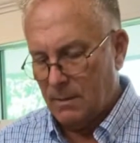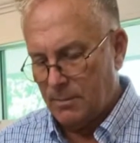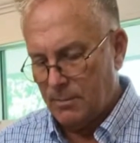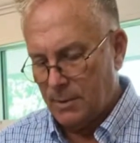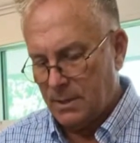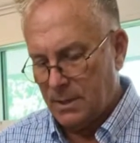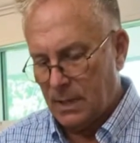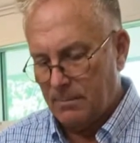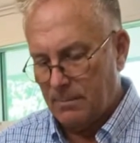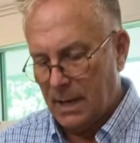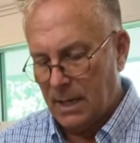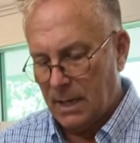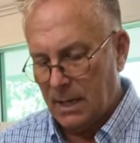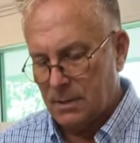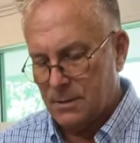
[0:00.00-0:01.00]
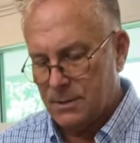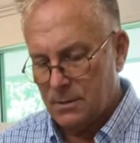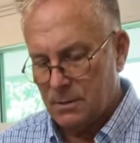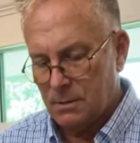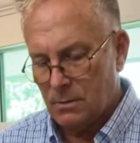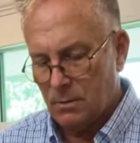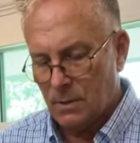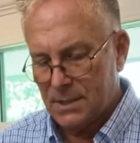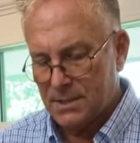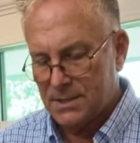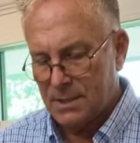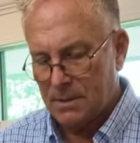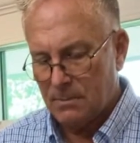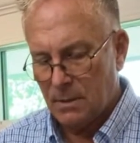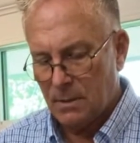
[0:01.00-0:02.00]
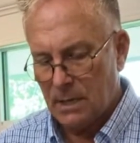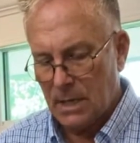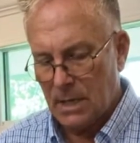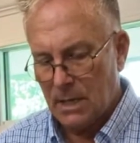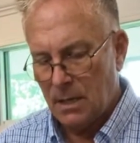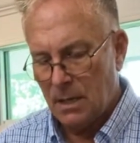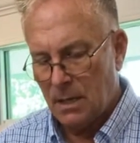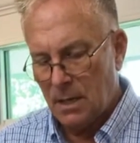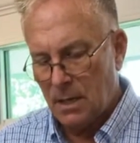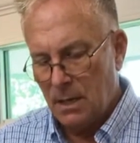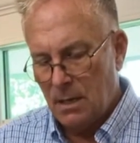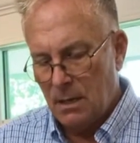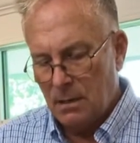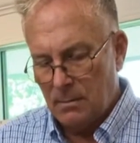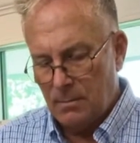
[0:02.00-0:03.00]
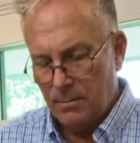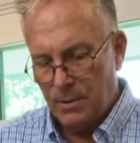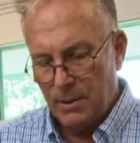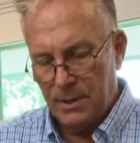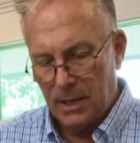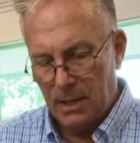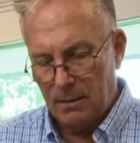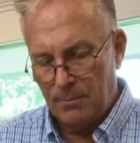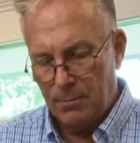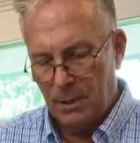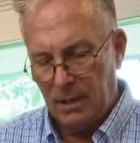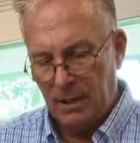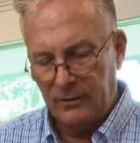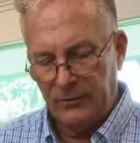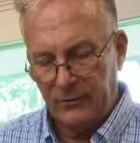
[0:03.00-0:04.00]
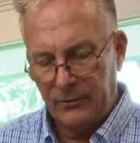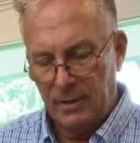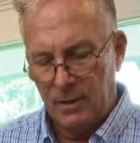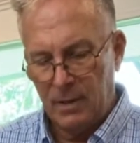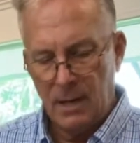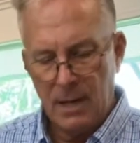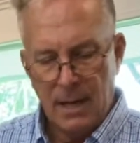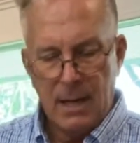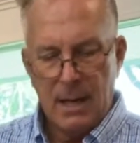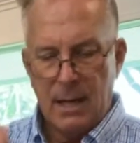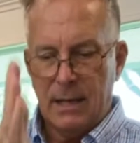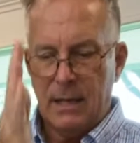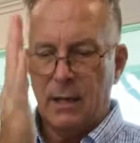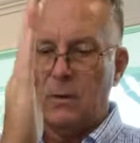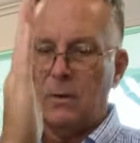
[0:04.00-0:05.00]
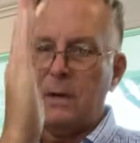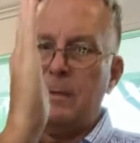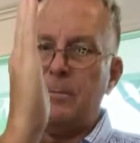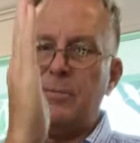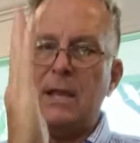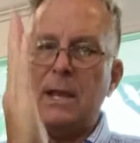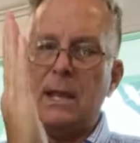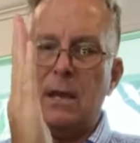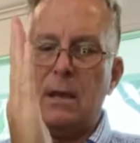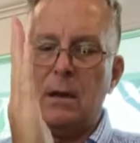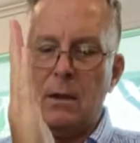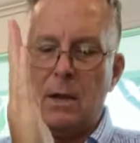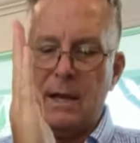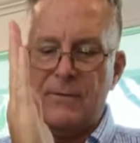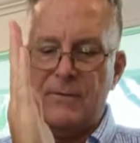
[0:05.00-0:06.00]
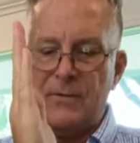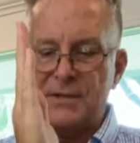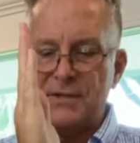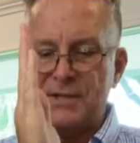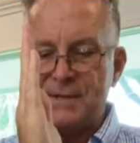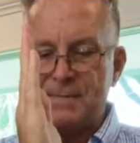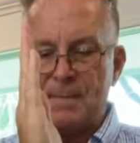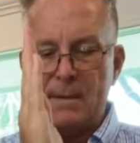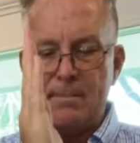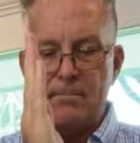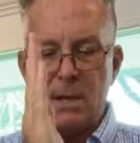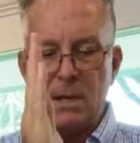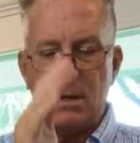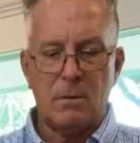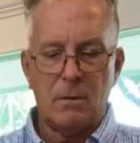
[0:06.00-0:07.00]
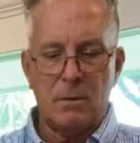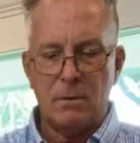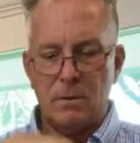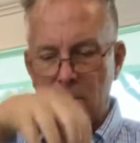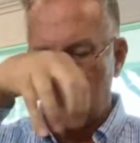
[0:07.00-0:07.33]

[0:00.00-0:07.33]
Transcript: put that back into, reassemble that, put that in place. And I'm thinking, all right, if this is my middle,